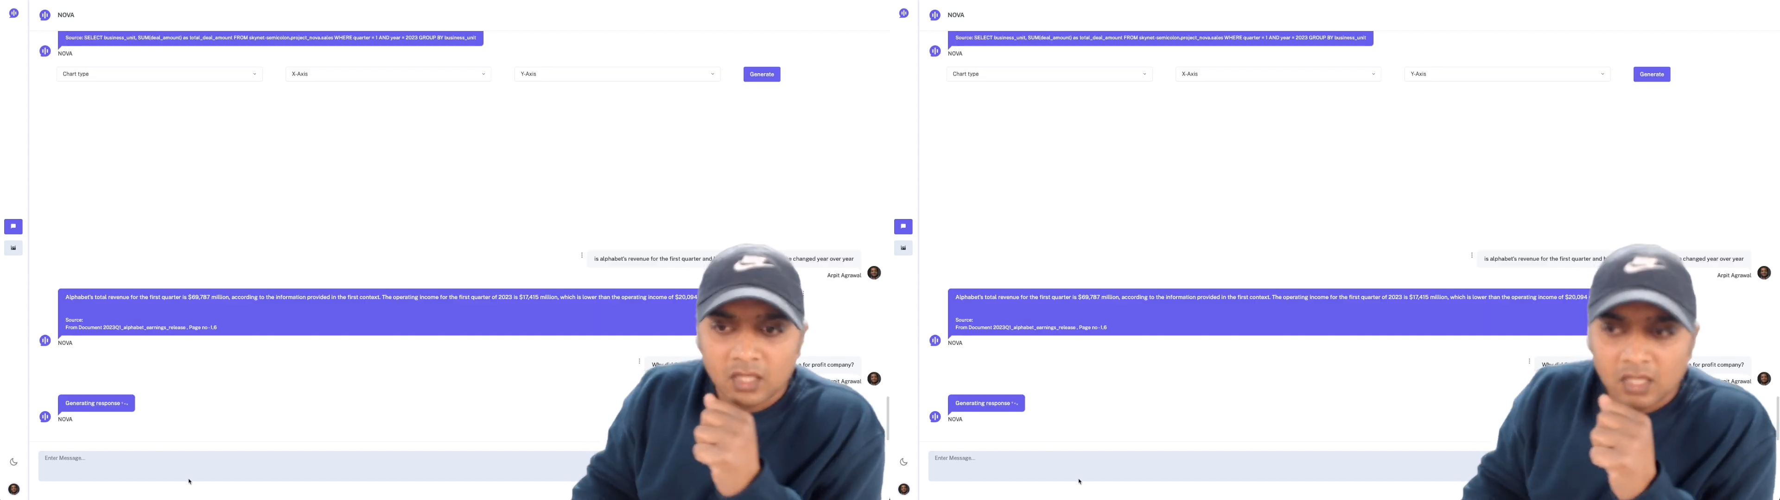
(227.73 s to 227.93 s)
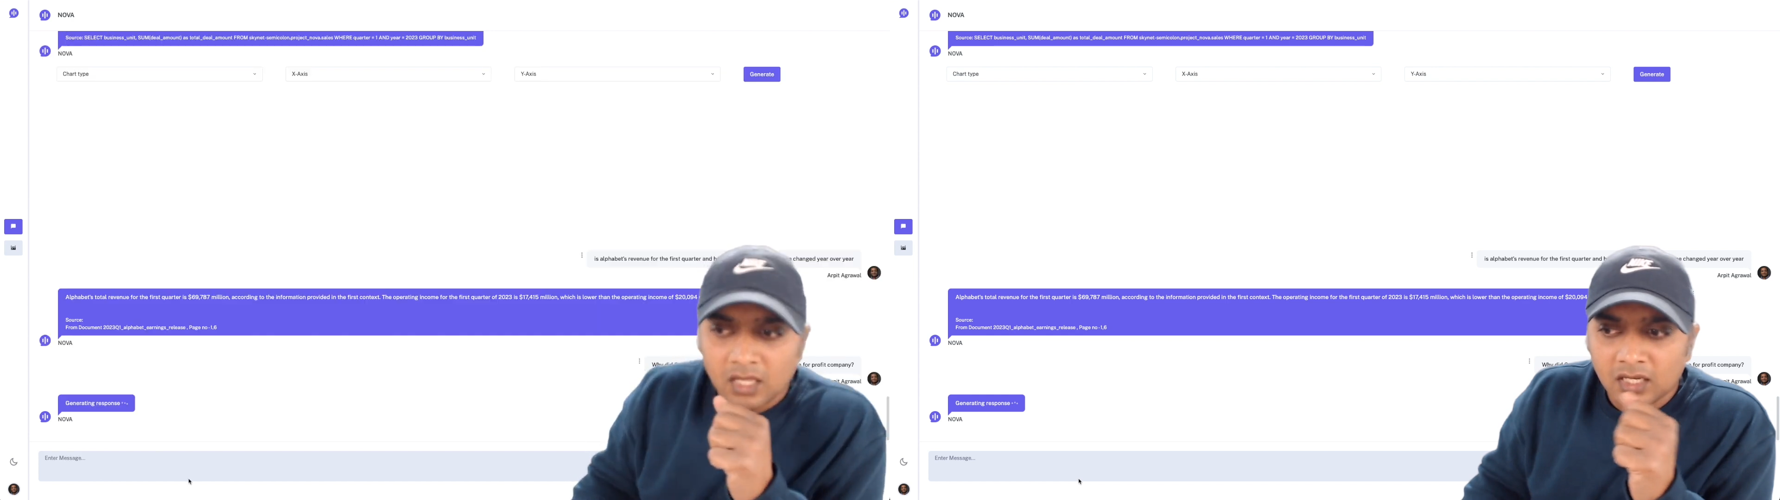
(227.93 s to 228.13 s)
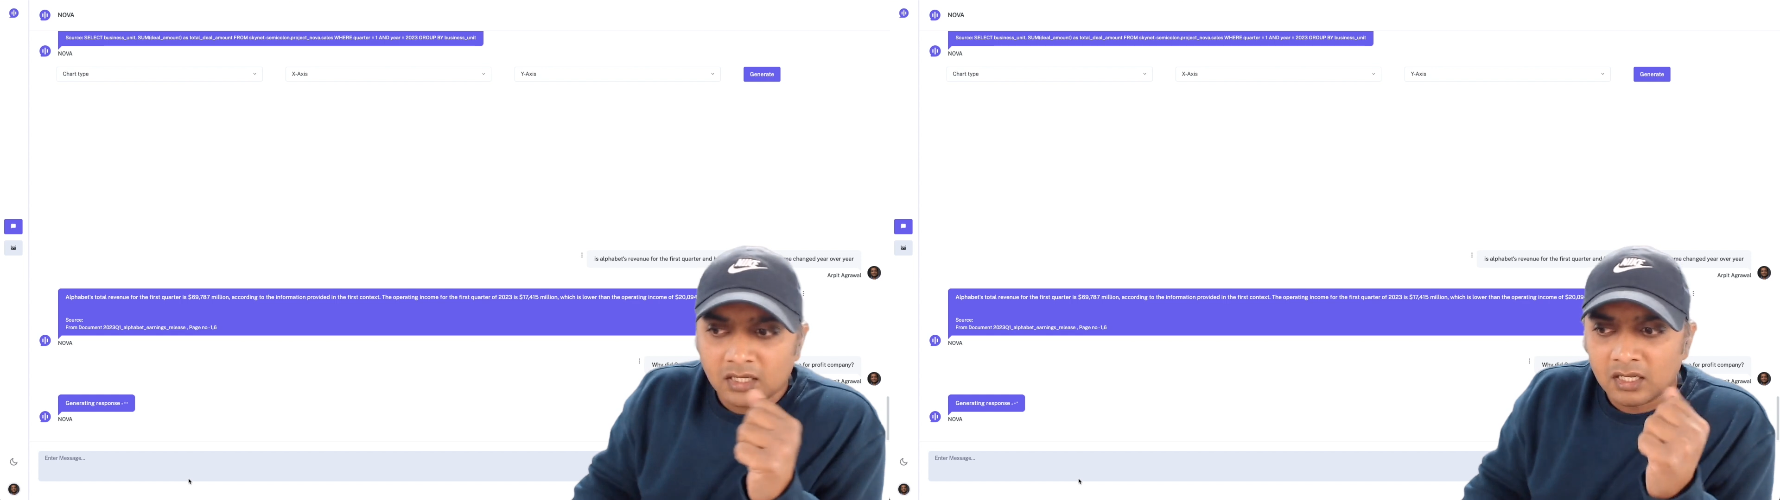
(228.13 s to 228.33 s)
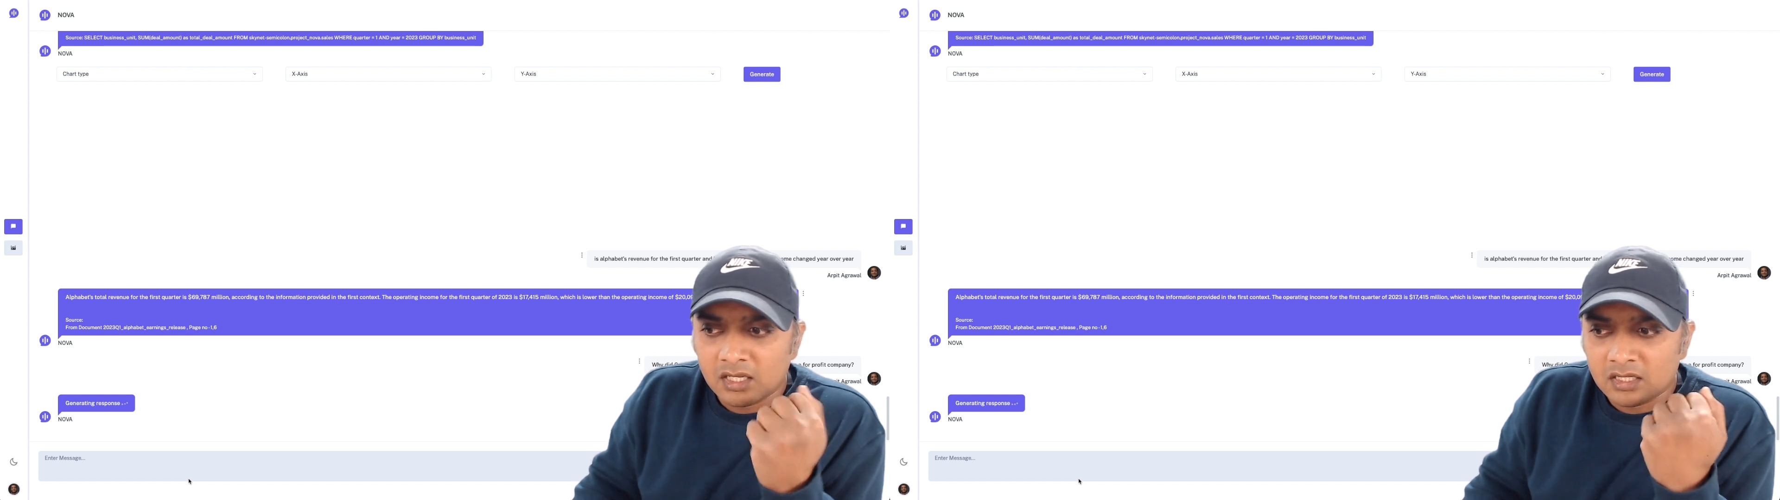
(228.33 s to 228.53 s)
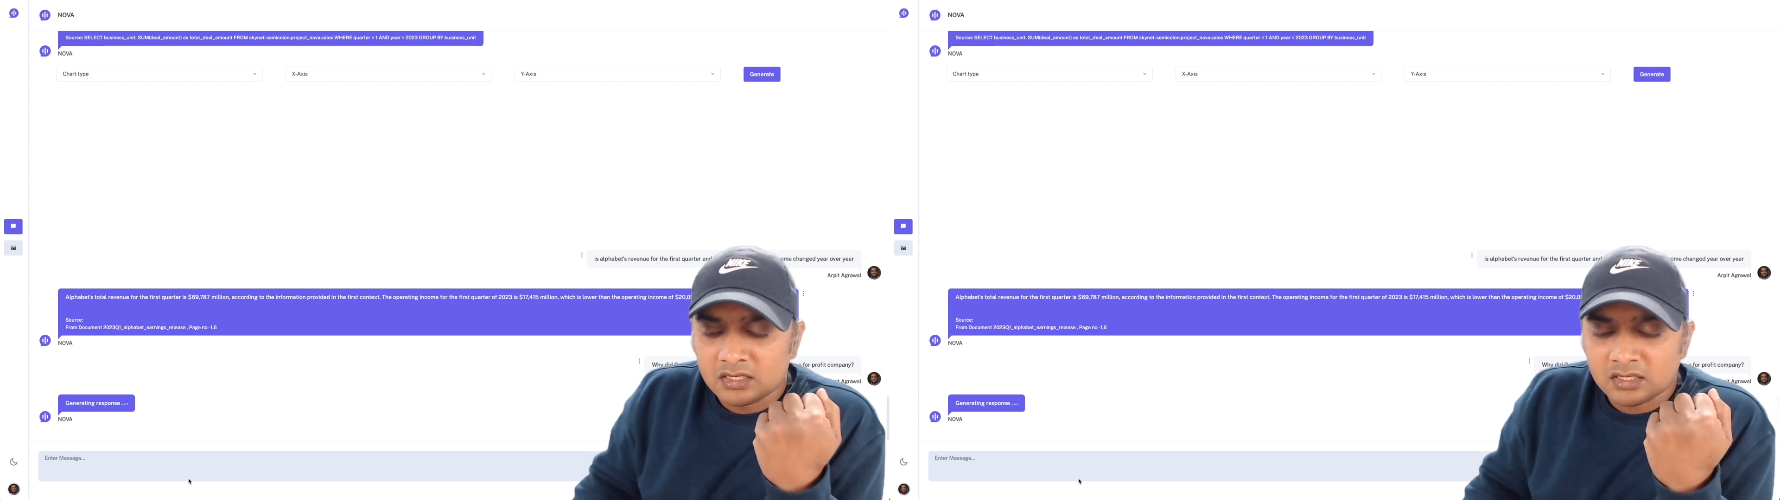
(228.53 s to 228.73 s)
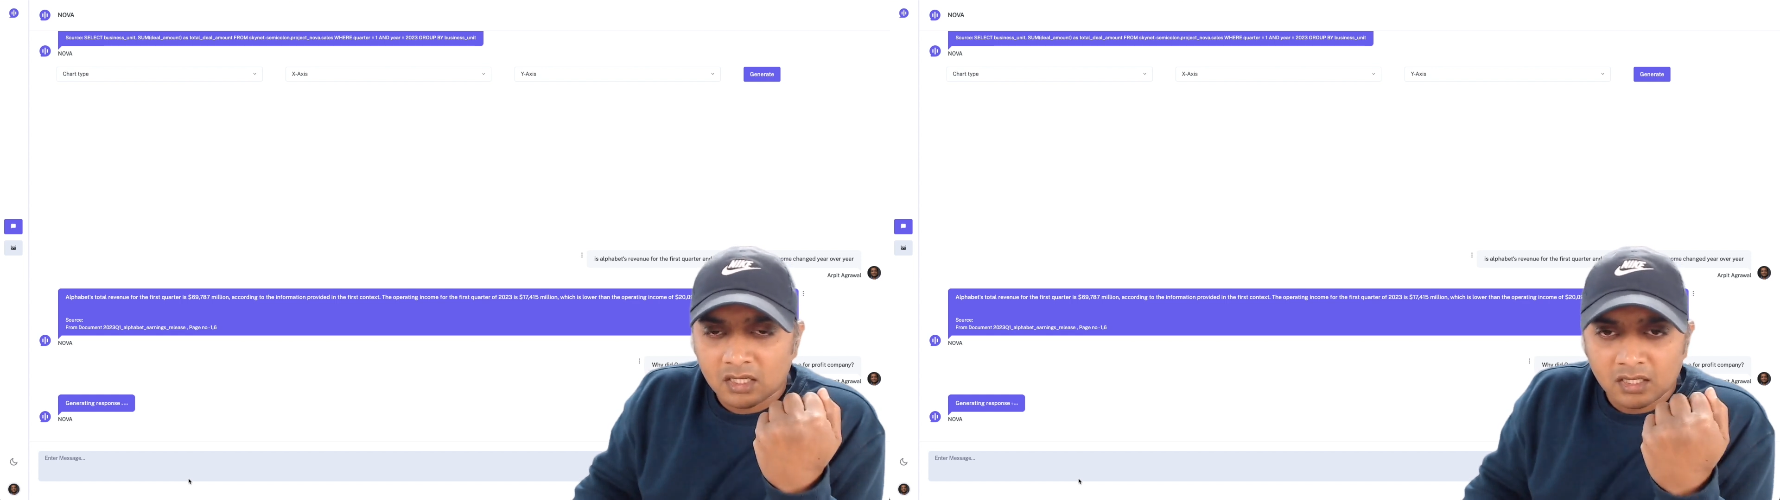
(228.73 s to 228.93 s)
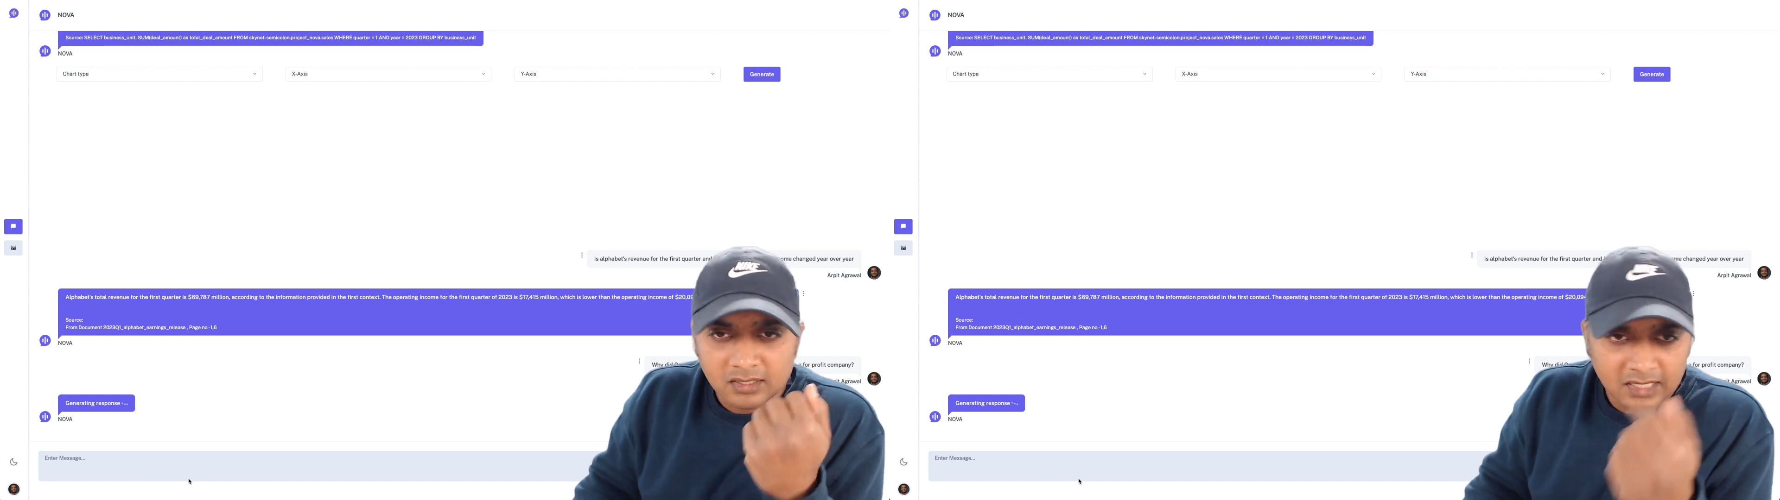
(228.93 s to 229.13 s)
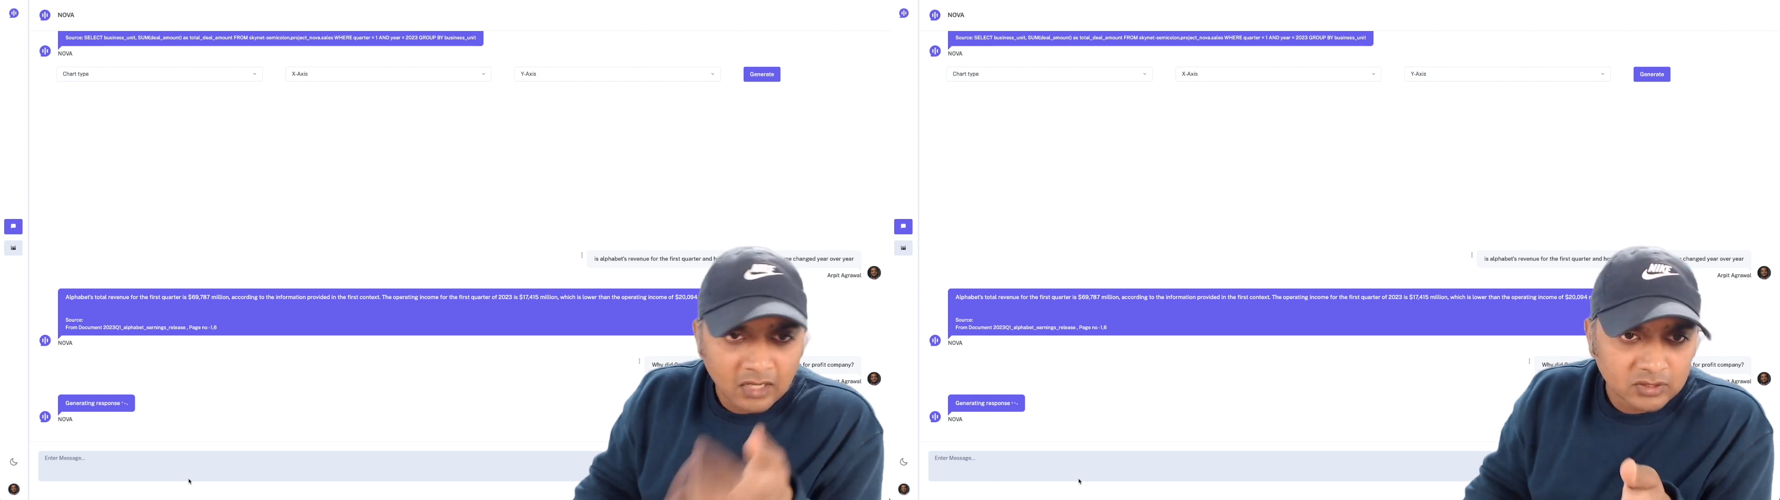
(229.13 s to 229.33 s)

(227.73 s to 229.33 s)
It is now